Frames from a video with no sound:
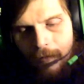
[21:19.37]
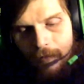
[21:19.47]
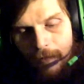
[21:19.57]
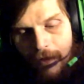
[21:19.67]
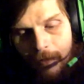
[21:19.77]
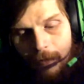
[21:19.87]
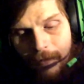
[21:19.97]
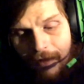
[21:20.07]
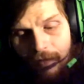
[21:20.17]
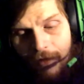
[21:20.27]
Yeah, but we
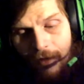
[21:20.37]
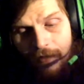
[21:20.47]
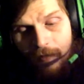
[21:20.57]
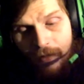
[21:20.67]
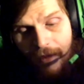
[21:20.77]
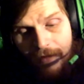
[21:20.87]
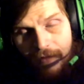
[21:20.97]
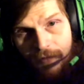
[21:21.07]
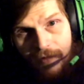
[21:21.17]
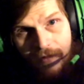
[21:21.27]
have the House of Black
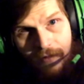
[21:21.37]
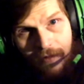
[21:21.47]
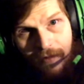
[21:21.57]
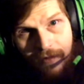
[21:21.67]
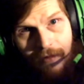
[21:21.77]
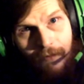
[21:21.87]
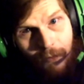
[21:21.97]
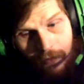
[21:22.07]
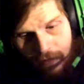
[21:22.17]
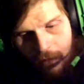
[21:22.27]
defeating the Elite. Of
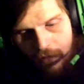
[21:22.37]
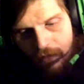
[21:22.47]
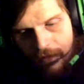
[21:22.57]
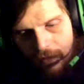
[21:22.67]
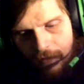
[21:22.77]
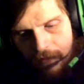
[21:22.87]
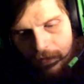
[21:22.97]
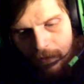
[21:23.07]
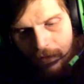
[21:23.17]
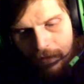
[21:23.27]
course, I was right on
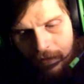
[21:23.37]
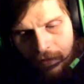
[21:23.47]
this one.